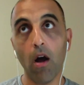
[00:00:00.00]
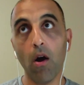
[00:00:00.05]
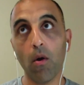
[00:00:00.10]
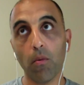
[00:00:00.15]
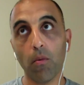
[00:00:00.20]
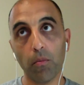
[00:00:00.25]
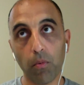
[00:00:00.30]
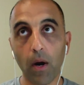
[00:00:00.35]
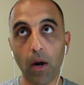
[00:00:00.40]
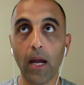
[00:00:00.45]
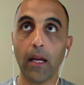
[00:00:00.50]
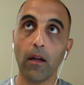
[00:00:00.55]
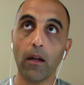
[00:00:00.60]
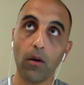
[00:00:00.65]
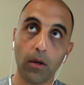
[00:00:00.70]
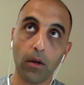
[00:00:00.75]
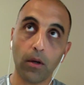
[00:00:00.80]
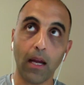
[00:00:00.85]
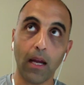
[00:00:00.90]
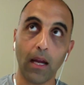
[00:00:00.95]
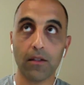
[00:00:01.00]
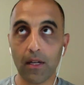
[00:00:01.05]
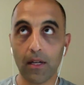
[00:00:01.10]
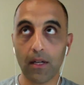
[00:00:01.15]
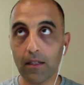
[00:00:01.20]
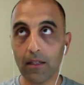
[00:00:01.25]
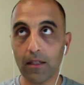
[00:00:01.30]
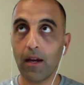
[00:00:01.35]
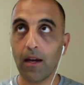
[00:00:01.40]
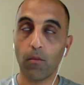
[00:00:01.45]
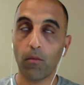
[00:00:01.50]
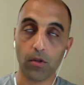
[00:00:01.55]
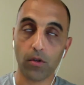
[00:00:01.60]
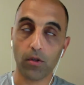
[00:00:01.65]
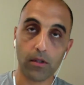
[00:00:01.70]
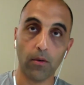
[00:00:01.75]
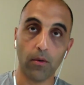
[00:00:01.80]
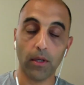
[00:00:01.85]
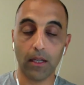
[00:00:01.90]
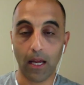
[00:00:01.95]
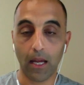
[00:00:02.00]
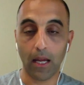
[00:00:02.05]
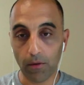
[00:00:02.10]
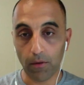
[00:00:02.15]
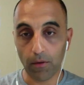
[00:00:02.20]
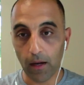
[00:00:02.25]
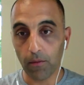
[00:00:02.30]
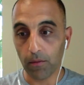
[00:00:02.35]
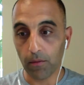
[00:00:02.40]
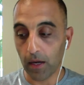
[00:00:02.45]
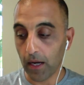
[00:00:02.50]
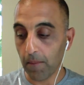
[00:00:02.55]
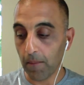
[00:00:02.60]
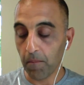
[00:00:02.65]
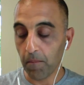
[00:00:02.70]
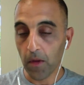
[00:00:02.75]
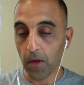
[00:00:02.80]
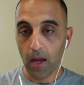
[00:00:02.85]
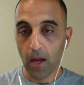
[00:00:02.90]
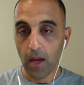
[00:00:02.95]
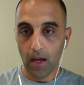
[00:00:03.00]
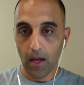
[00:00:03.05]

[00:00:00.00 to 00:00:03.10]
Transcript: oh, right, okay, it's nighttime. We're slowing down now, right?